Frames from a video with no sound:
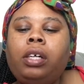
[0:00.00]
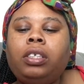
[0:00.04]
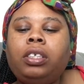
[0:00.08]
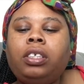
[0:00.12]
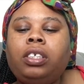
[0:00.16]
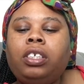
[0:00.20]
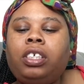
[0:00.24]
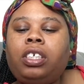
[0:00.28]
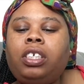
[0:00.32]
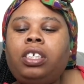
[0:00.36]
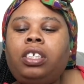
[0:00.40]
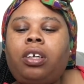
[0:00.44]

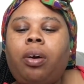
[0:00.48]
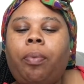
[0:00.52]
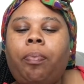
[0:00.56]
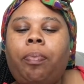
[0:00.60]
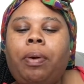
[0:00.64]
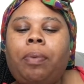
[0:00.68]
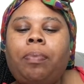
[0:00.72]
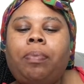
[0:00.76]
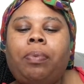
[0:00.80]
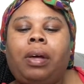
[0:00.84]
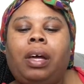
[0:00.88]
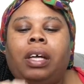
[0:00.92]
just so
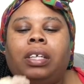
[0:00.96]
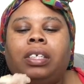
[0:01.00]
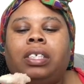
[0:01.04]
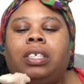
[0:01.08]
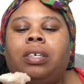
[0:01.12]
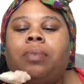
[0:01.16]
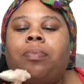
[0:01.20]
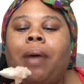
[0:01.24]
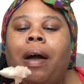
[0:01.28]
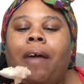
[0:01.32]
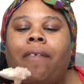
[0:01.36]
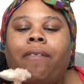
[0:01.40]
people can see
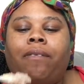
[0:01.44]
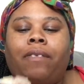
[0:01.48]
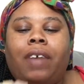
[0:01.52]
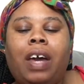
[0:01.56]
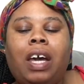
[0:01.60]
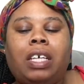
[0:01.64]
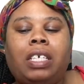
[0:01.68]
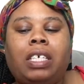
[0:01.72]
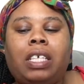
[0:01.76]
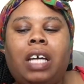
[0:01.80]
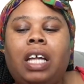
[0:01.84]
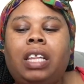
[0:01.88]
my
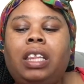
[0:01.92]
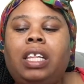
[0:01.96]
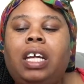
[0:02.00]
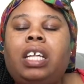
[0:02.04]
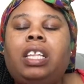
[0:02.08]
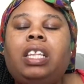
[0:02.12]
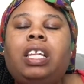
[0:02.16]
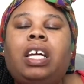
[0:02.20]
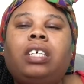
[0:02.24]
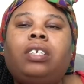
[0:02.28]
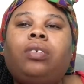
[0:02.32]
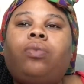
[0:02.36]
face. I think
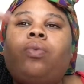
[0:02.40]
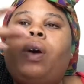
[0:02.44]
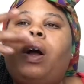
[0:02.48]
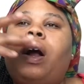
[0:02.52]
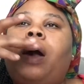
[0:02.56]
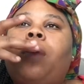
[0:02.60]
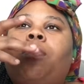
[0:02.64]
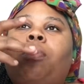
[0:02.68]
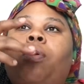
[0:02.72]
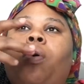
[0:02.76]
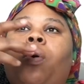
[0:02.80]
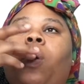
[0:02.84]
that's where
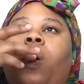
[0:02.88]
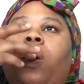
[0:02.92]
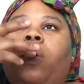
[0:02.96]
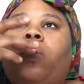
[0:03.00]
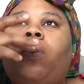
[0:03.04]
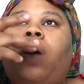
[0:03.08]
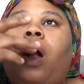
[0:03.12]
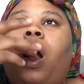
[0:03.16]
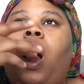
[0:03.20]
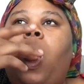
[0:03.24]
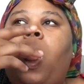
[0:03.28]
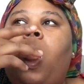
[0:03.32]
I'm going
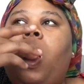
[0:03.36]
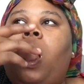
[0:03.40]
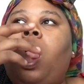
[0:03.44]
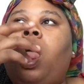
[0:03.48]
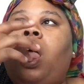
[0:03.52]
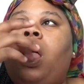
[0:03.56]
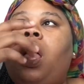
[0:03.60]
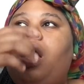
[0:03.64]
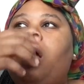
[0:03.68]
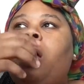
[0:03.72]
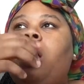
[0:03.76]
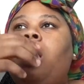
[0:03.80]
wrong.
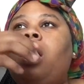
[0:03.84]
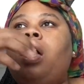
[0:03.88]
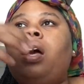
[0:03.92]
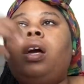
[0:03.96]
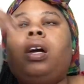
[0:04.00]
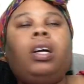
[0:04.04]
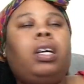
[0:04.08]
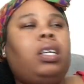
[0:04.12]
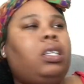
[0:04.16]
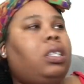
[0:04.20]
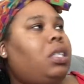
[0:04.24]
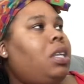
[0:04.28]

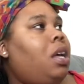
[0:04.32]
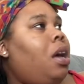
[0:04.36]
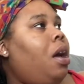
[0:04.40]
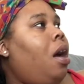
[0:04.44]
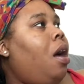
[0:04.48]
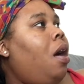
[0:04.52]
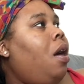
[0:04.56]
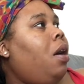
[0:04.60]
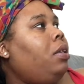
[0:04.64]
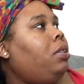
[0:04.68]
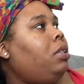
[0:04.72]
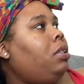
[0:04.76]
Because
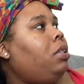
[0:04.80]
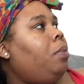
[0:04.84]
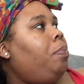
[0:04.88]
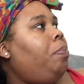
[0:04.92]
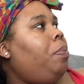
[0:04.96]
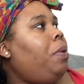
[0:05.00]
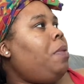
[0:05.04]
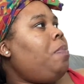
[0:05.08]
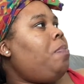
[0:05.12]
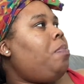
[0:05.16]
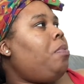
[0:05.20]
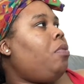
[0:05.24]
the
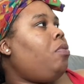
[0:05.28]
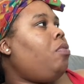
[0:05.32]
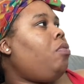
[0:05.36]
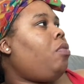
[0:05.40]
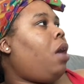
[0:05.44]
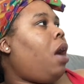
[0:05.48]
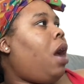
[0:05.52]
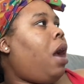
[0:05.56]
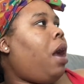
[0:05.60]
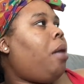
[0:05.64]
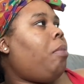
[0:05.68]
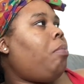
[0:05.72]
people who
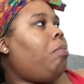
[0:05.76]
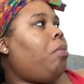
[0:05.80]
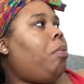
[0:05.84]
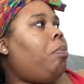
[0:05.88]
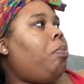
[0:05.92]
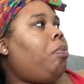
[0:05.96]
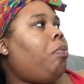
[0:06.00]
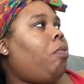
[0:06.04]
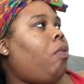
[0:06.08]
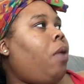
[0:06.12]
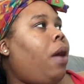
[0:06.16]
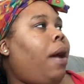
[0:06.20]
came up
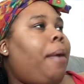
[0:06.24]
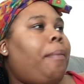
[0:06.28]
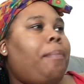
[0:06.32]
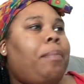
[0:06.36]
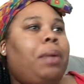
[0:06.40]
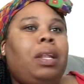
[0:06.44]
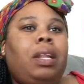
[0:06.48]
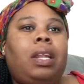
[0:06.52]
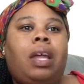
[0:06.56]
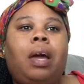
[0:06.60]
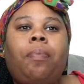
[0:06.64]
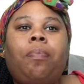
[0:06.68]
around me,
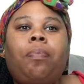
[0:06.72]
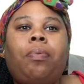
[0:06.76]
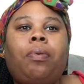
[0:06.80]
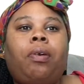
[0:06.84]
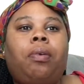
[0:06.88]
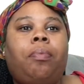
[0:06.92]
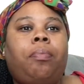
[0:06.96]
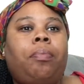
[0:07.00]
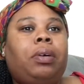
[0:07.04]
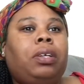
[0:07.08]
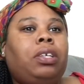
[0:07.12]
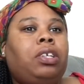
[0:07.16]
they're pretty
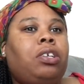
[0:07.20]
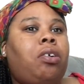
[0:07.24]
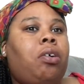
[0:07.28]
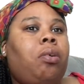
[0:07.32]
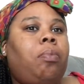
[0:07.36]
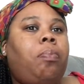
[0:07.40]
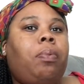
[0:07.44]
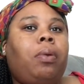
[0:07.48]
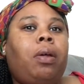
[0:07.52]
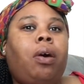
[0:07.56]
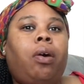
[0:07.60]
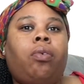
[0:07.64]
much
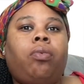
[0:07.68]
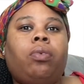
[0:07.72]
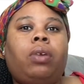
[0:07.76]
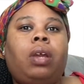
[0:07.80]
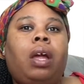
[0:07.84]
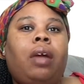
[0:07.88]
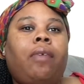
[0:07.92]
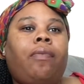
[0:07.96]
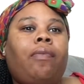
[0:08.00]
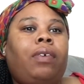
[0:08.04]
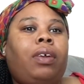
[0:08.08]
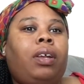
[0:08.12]
uploading
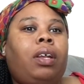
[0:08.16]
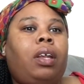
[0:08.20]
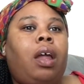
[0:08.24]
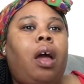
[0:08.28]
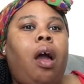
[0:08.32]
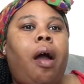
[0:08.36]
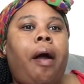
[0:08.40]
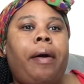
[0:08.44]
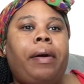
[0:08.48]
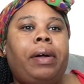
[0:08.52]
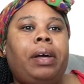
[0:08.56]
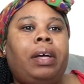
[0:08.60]
every
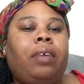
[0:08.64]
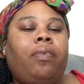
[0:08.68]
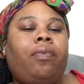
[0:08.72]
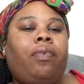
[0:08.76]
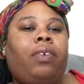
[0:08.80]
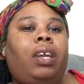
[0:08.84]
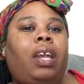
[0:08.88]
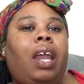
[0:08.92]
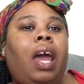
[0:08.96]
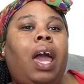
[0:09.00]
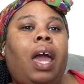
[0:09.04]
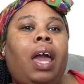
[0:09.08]
every
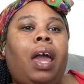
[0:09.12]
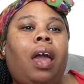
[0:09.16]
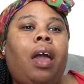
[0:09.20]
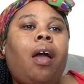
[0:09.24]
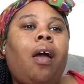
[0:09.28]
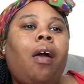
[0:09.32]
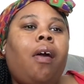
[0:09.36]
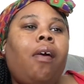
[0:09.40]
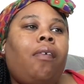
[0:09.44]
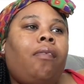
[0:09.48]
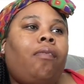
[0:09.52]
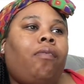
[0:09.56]
day.
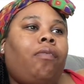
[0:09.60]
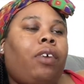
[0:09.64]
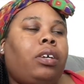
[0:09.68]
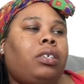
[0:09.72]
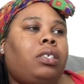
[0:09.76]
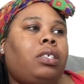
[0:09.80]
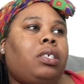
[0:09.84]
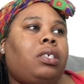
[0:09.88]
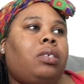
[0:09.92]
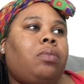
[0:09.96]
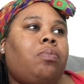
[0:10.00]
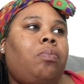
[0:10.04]

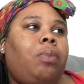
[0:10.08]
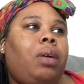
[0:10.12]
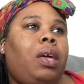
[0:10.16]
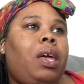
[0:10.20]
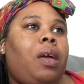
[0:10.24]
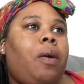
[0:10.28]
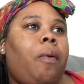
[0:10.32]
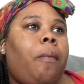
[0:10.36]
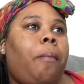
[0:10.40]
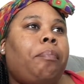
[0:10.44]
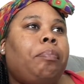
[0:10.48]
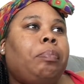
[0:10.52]
Versus me,